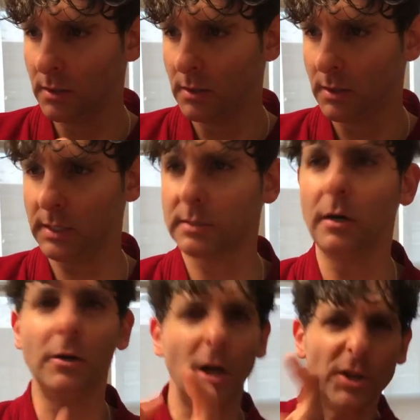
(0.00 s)
He
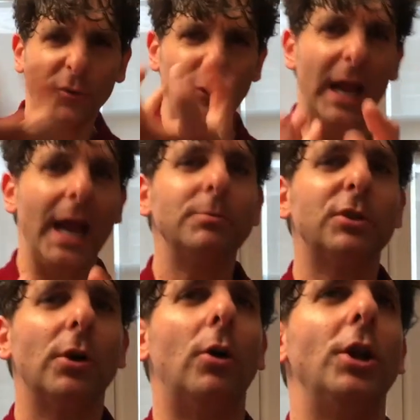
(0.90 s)
turned on the
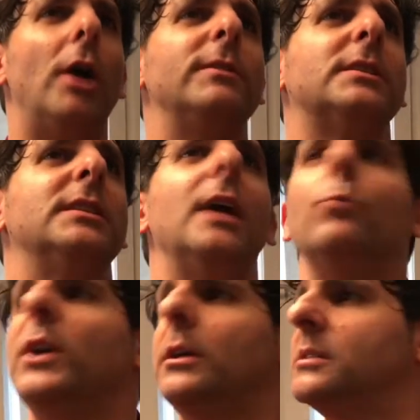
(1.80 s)
flamethrower and all of a sudden
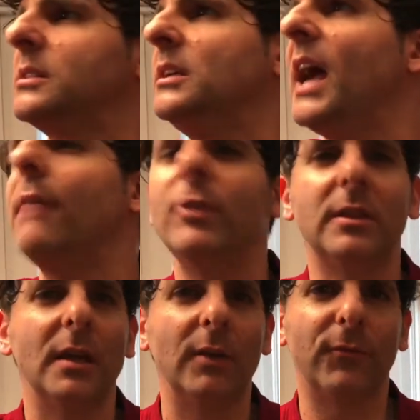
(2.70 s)
we could see
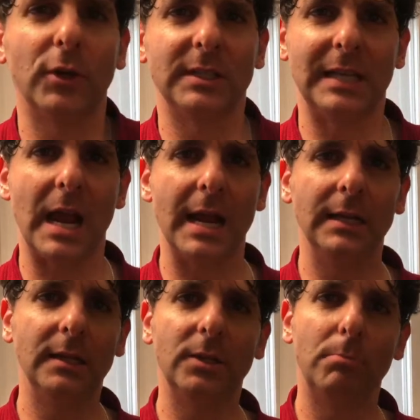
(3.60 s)
everything for a
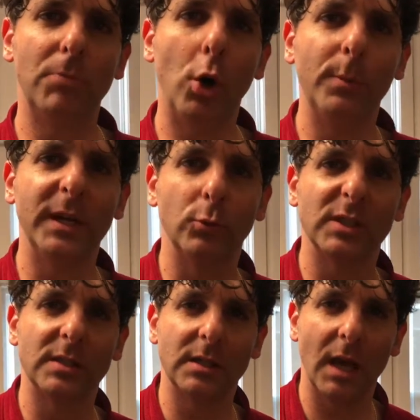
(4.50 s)
tiny little moment. It
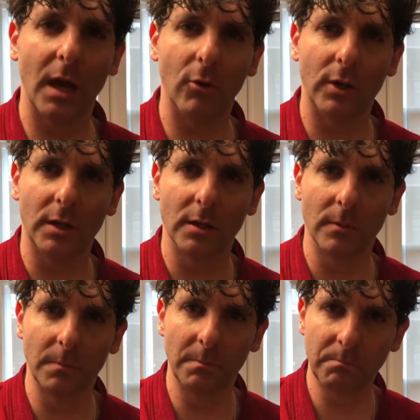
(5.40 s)
was scary,
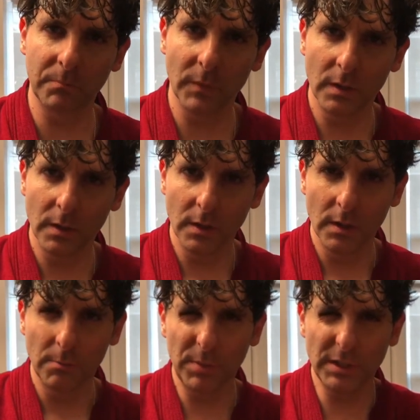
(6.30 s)

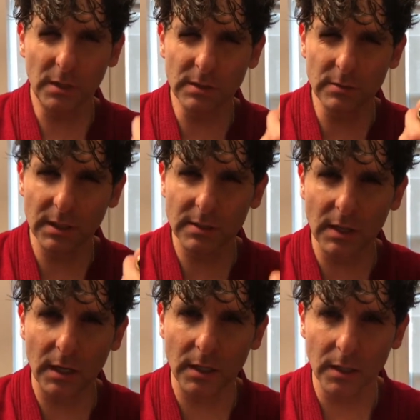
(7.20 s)
but also
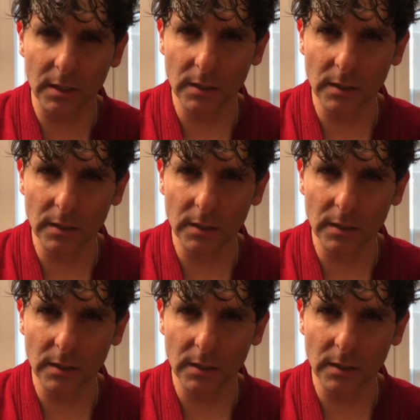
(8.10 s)
exciting.